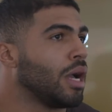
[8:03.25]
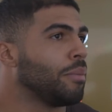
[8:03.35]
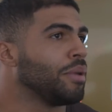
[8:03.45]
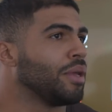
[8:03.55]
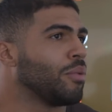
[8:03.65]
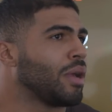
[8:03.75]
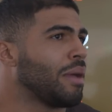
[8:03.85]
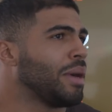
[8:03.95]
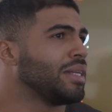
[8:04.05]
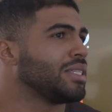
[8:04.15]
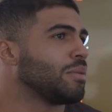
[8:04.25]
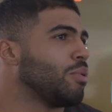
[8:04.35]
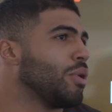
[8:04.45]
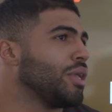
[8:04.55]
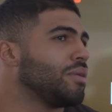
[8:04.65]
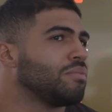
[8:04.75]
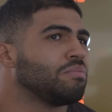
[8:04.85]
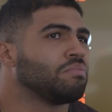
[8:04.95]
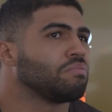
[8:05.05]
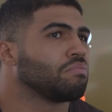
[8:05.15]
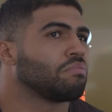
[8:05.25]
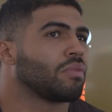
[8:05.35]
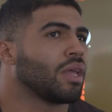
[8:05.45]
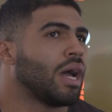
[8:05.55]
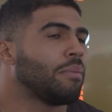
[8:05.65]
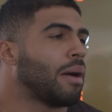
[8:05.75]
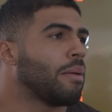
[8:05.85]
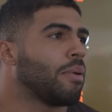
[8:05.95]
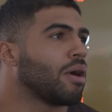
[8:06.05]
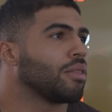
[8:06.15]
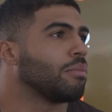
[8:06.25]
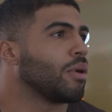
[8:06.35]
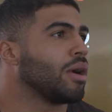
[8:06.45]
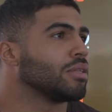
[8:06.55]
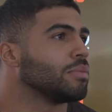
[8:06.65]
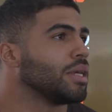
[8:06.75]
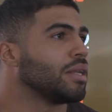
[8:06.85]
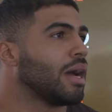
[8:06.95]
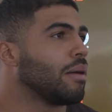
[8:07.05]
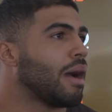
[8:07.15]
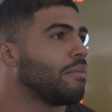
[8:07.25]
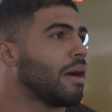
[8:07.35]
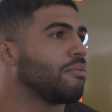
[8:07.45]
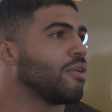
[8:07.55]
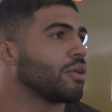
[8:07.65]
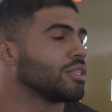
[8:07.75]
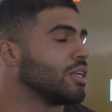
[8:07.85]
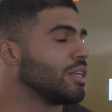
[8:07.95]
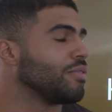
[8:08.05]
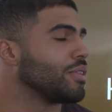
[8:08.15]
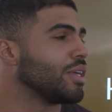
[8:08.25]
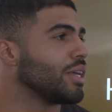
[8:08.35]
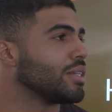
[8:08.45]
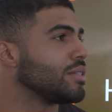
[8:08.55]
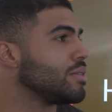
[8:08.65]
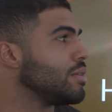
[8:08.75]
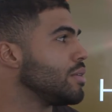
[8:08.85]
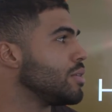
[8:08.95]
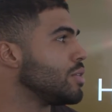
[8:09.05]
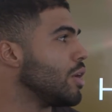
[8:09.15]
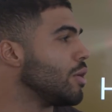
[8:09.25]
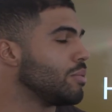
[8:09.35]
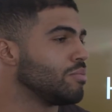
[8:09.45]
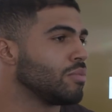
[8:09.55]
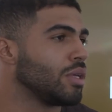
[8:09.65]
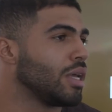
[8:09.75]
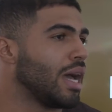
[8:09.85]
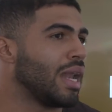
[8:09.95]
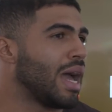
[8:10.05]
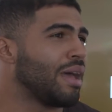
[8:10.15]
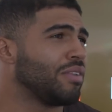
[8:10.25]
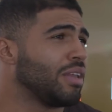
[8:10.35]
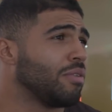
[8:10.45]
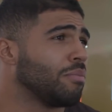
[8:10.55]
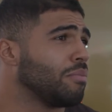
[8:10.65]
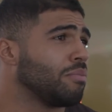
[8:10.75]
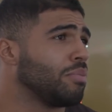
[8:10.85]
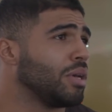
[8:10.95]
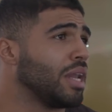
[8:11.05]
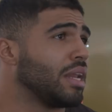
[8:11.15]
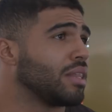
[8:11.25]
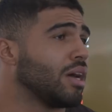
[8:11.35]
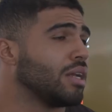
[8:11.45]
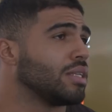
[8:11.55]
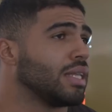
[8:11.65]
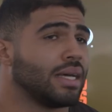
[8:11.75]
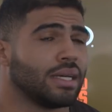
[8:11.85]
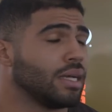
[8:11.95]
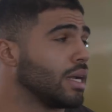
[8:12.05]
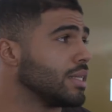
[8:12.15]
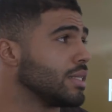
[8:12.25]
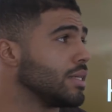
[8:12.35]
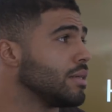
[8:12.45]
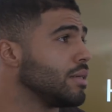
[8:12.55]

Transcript: I mean, well, am I disappointed? I'm a part of the Browns, man. I'm focused on different things. So I haven't even put any thought into that, honestly.